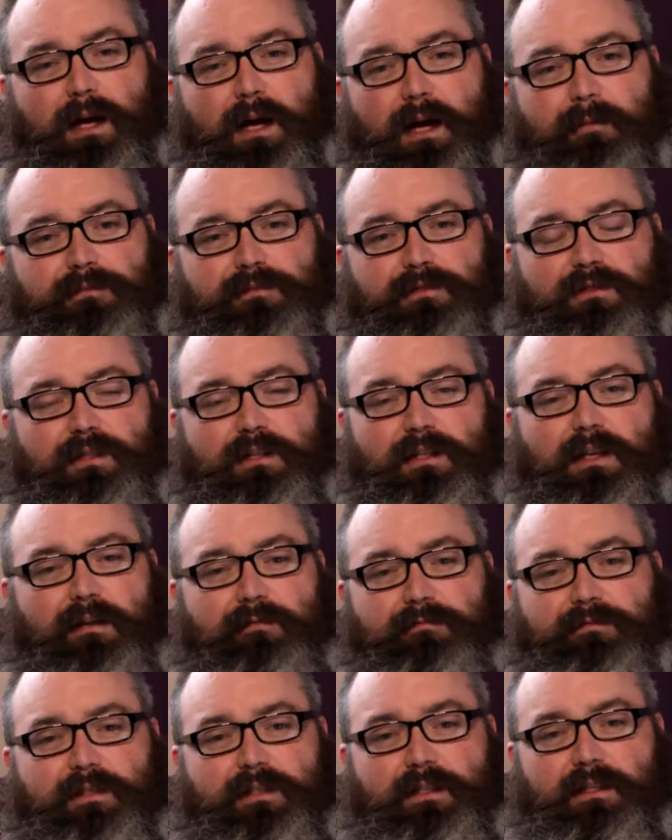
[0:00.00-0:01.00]
I absolutely
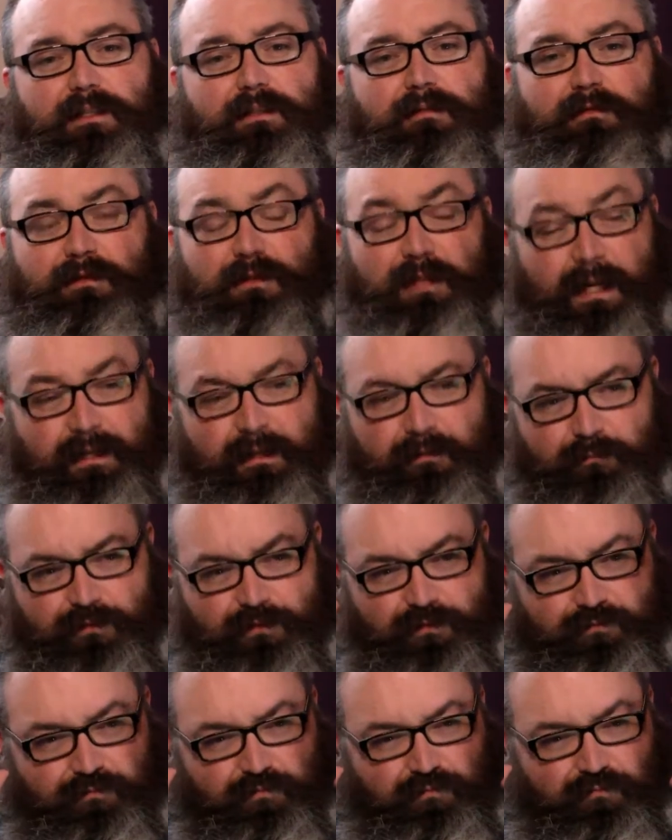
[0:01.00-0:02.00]
loved it. It
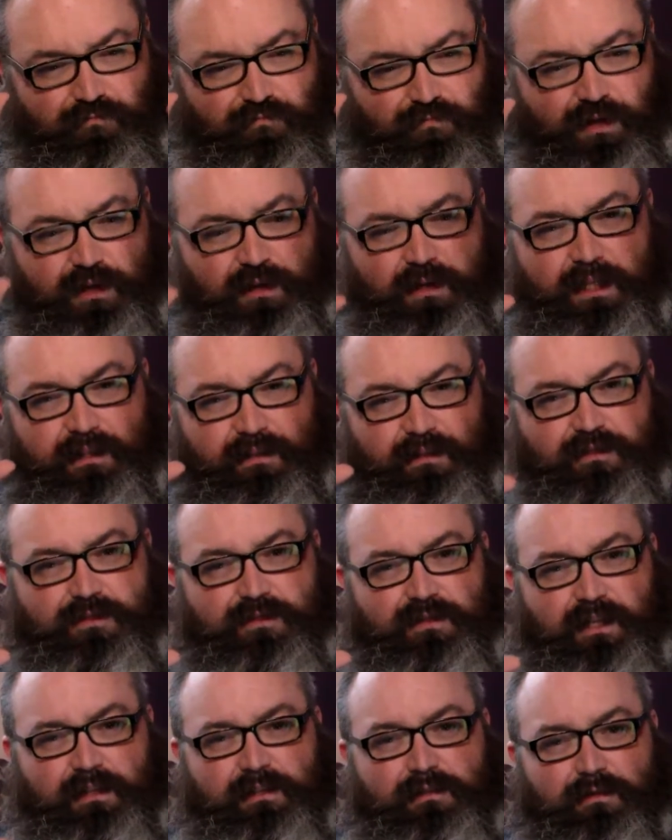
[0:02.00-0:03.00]
was really
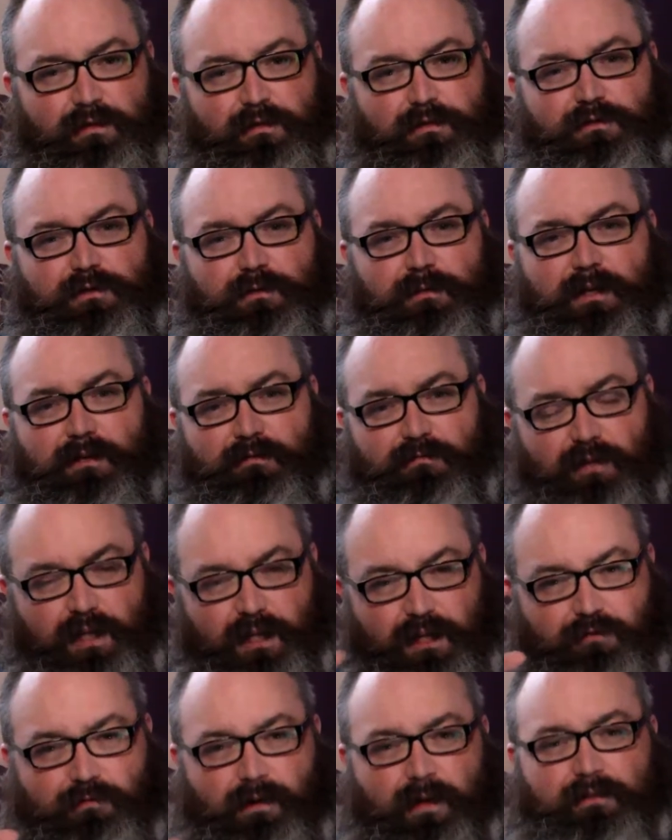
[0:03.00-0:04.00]
distinct look to it,
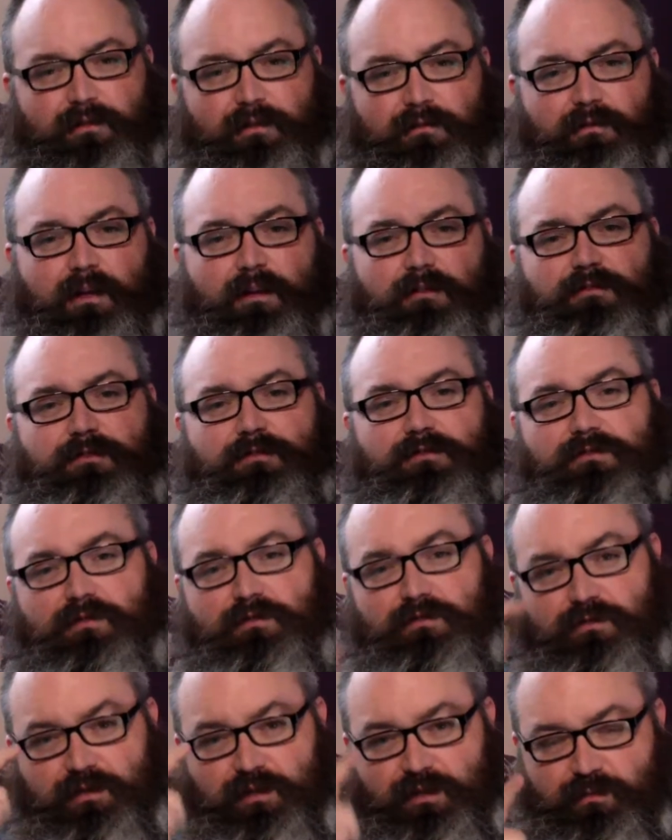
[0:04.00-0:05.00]
really great direction. So
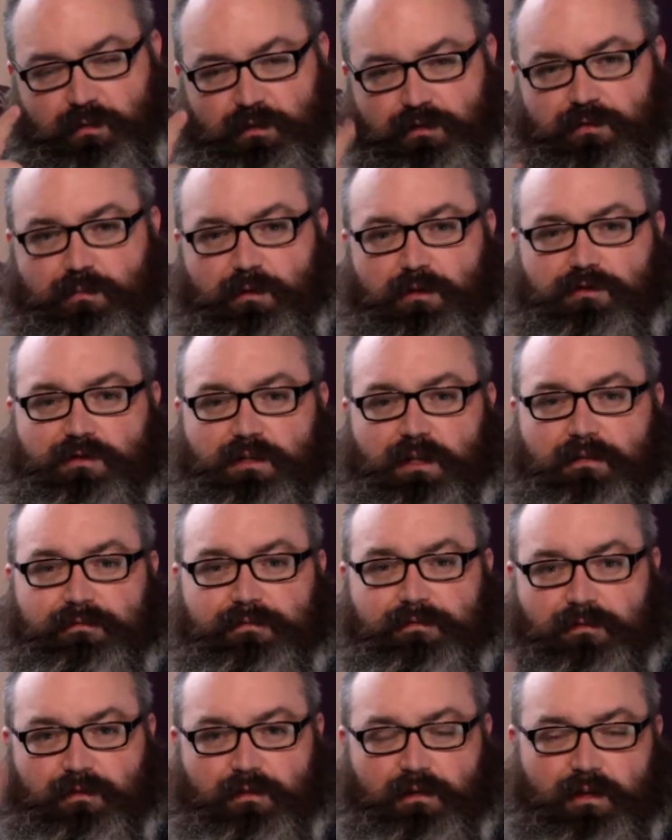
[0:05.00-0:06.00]
she's one to watch out
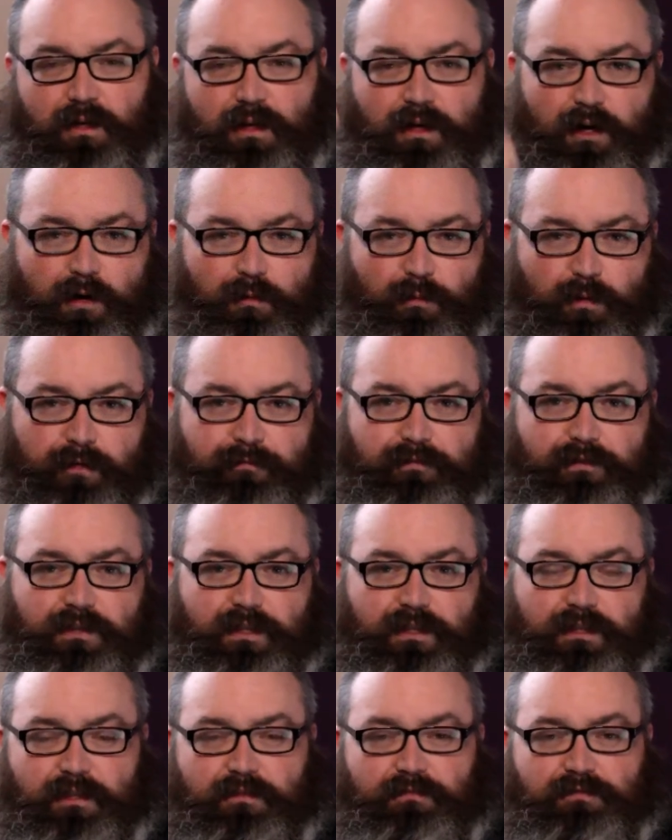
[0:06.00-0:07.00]
for, whatever
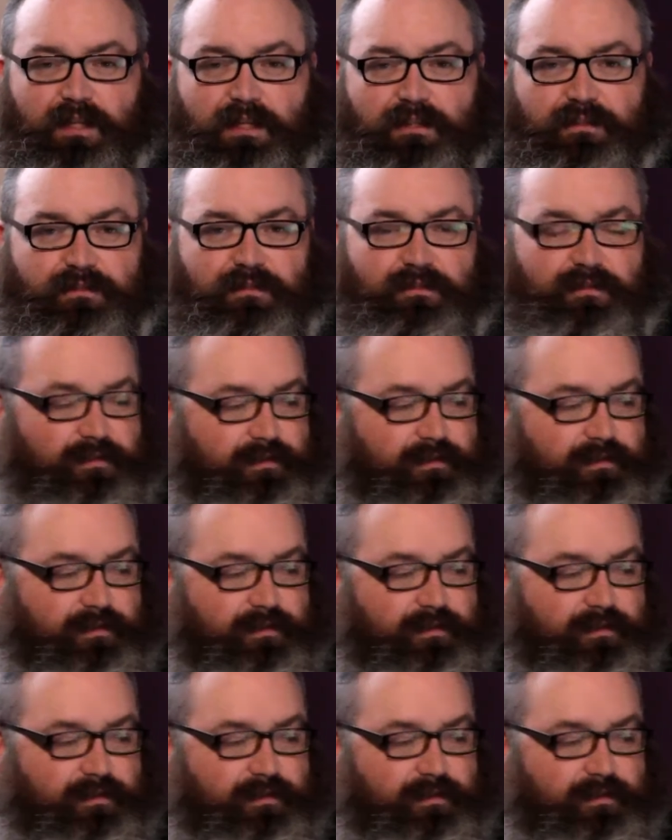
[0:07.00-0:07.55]
she does next.